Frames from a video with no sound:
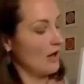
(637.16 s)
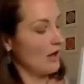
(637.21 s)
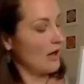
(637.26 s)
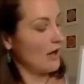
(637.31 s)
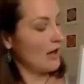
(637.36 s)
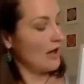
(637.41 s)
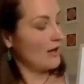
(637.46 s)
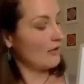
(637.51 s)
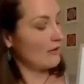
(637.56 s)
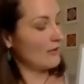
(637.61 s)

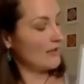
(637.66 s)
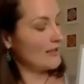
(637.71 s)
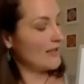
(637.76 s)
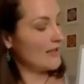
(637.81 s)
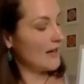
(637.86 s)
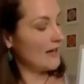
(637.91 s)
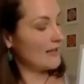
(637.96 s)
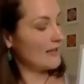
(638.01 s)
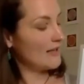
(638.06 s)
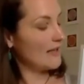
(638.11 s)
I
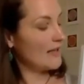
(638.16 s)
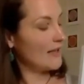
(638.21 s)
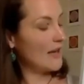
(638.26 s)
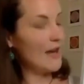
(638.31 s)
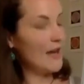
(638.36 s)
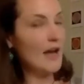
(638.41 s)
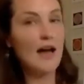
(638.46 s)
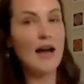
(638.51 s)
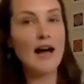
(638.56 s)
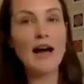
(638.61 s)
reside
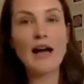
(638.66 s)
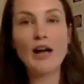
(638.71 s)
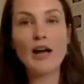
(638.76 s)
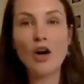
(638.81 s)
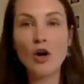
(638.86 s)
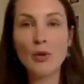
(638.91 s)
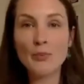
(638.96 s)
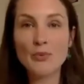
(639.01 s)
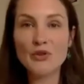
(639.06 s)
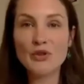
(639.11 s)
here. I
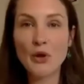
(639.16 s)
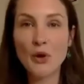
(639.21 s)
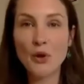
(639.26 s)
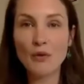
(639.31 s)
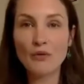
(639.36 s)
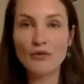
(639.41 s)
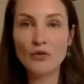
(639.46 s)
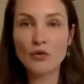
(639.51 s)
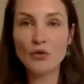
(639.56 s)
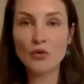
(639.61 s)

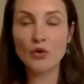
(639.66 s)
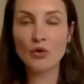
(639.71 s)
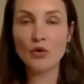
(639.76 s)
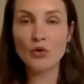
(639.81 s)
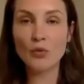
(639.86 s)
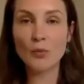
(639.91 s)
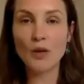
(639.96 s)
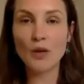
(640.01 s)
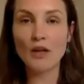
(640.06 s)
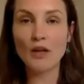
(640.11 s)
observe you,
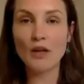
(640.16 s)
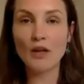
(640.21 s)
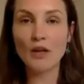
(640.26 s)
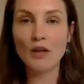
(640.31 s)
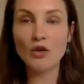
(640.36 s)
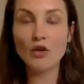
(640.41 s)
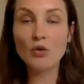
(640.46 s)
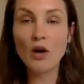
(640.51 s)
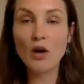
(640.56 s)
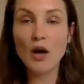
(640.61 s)
human.
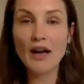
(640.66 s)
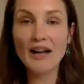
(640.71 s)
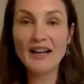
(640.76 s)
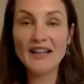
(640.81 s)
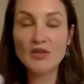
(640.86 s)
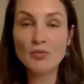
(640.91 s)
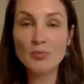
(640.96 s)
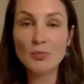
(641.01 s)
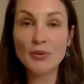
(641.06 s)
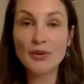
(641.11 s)
You are
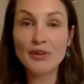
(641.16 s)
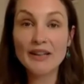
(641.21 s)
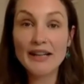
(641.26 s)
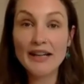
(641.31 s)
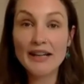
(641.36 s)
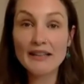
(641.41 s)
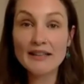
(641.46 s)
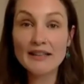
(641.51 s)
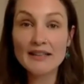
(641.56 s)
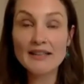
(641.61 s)

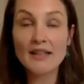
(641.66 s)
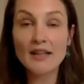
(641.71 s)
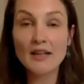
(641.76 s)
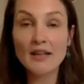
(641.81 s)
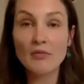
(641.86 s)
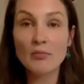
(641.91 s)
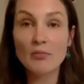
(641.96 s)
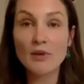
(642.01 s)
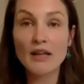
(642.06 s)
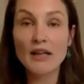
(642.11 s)

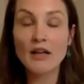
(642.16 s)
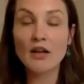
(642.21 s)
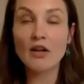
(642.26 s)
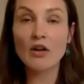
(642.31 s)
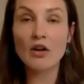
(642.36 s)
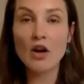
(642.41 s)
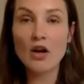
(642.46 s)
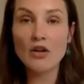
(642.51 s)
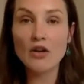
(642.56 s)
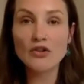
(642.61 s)
experiencing being
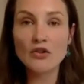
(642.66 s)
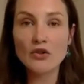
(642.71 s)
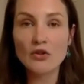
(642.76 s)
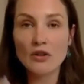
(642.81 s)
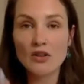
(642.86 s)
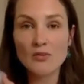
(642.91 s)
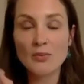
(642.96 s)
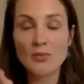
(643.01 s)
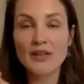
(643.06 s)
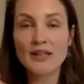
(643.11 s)
lost. You're
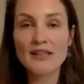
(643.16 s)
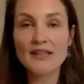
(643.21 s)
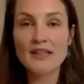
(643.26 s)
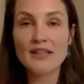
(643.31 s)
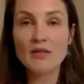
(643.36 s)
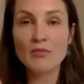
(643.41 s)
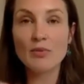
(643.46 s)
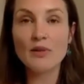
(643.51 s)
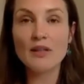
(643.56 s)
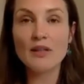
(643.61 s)

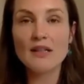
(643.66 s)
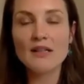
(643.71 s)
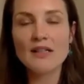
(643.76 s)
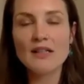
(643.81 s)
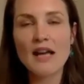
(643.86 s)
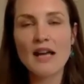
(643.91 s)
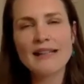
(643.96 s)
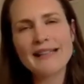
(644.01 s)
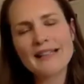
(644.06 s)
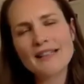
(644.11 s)
experiencing being
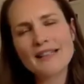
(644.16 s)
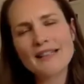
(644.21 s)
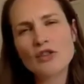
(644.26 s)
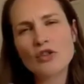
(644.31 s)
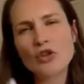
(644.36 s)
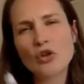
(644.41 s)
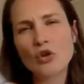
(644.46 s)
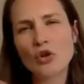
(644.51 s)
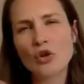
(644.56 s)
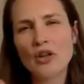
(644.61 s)
sad. It's
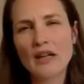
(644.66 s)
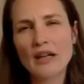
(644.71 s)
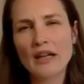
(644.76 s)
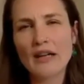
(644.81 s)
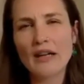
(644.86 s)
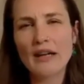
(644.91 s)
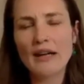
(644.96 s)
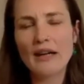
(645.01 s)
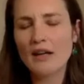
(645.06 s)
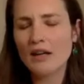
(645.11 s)

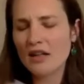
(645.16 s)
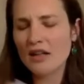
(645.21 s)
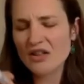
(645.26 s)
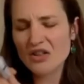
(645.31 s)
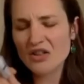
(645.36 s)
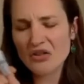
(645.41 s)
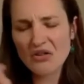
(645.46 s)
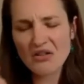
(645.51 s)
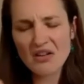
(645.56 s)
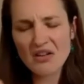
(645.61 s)
okay.
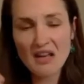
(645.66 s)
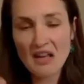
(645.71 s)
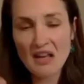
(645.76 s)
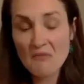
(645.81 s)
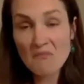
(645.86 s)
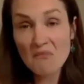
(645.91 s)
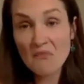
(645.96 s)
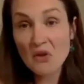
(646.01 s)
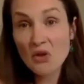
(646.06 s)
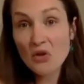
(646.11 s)
It's okay.
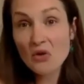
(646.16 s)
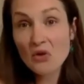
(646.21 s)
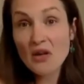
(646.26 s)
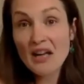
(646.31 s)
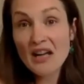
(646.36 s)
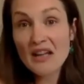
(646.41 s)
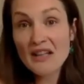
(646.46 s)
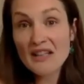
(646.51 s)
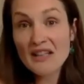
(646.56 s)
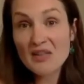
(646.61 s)
You
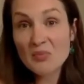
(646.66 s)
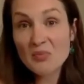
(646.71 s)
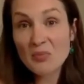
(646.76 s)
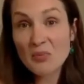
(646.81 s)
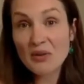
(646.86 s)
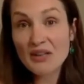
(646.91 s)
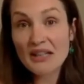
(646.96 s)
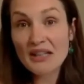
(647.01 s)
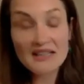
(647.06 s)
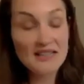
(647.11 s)
can
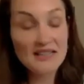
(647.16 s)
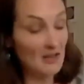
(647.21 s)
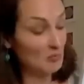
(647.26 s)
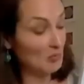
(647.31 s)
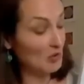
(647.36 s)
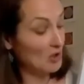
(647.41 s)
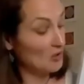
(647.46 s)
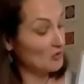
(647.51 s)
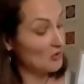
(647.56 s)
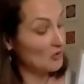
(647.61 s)
experience it
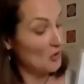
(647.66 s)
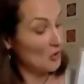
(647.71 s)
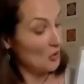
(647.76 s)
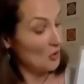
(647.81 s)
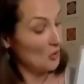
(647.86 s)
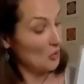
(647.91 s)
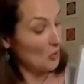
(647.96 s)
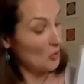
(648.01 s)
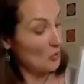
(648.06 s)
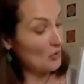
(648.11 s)
because
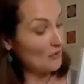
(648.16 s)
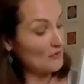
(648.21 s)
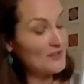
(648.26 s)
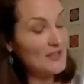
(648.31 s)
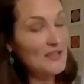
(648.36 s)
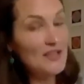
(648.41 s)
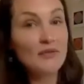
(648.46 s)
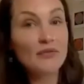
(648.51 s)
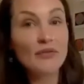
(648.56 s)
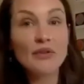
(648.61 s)
all of
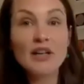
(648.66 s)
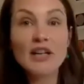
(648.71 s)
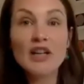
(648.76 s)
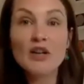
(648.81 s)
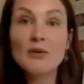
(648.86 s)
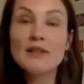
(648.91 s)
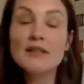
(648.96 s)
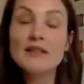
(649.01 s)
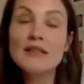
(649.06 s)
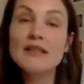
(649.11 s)
these
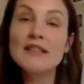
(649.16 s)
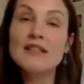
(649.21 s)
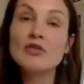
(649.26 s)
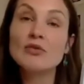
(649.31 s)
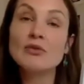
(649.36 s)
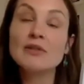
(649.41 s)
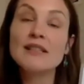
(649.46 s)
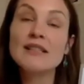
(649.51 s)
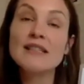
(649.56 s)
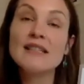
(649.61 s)
frequencies
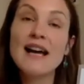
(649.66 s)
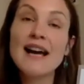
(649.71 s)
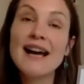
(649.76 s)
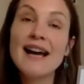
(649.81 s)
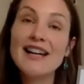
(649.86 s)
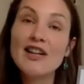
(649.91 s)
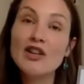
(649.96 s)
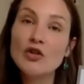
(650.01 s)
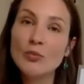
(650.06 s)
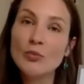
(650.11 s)

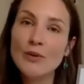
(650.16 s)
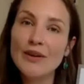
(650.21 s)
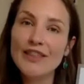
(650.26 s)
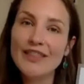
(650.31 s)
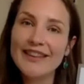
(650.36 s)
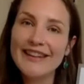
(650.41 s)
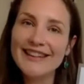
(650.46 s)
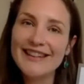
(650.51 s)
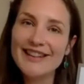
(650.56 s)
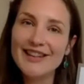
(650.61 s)
reside
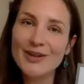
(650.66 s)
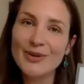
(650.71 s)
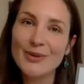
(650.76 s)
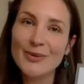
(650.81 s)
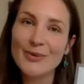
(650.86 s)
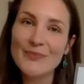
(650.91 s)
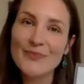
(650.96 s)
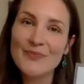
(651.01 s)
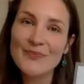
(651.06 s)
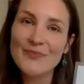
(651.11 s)
within you.